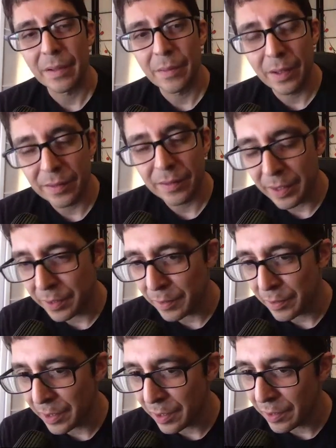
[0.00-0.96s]
Oh, thank you,
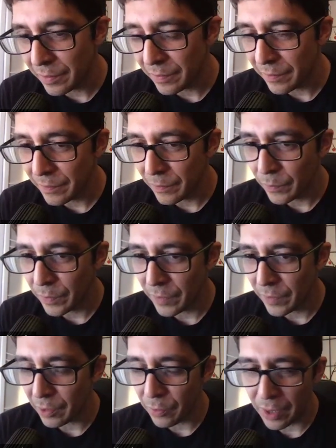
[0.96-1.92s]
Leon. We've
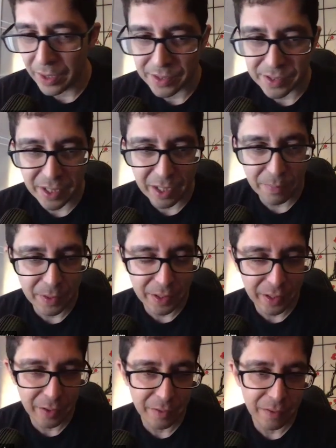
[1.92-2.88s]
got quite a statement
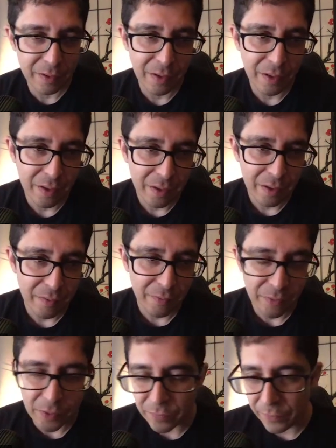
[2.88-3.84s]
here. For
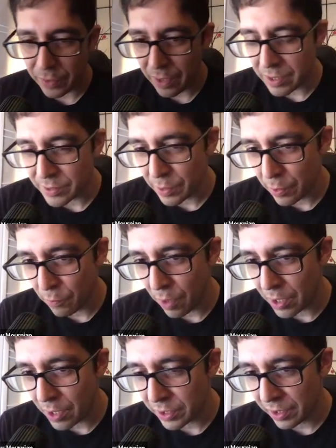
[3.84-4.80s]
those of you guys that are
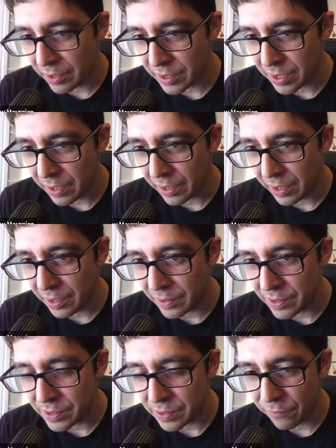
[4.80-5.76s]
watching and taking in
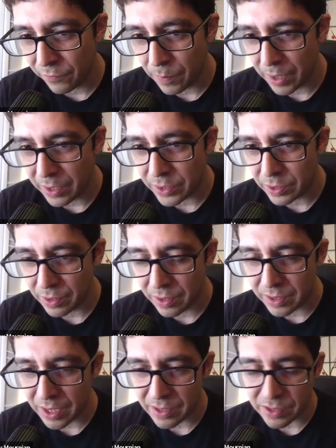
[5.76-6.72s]
this information and
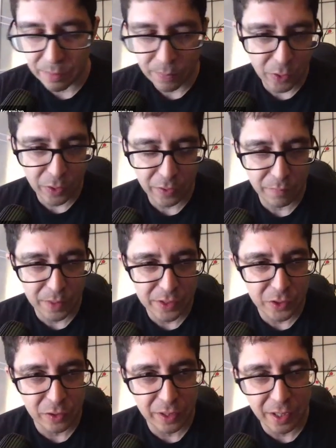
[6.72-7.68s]
testimony of
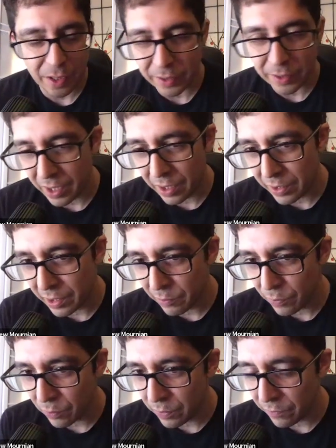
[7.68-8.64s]
Mr. Leon Kennedy,
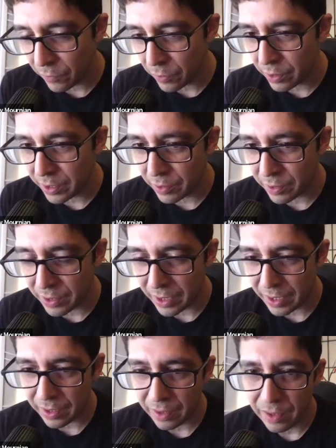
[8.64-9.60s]
what we've heard here
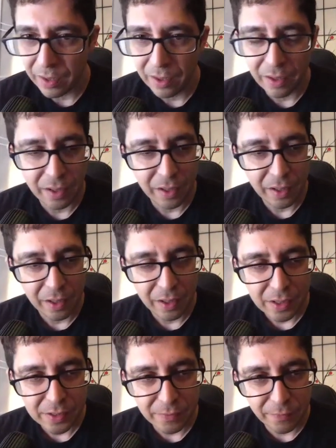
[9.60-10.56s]
today
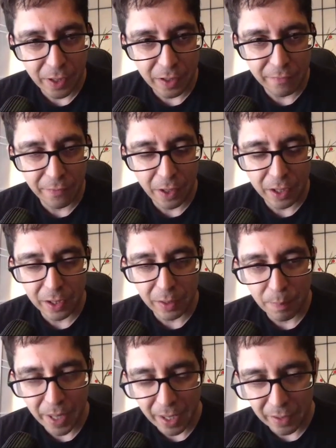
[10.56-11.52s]
is a very, very
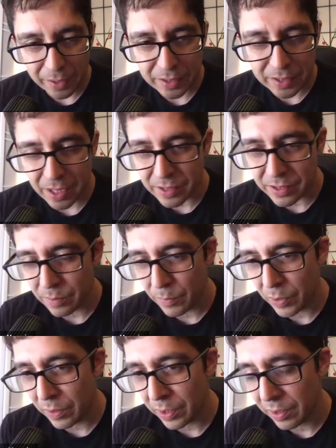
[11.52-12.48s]
compelling
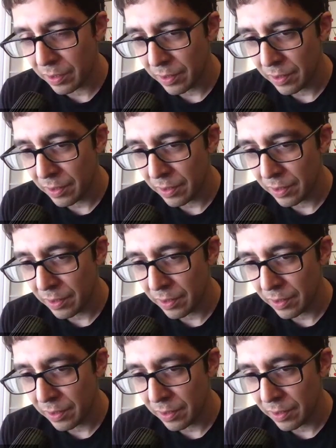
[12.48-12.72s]
testimony.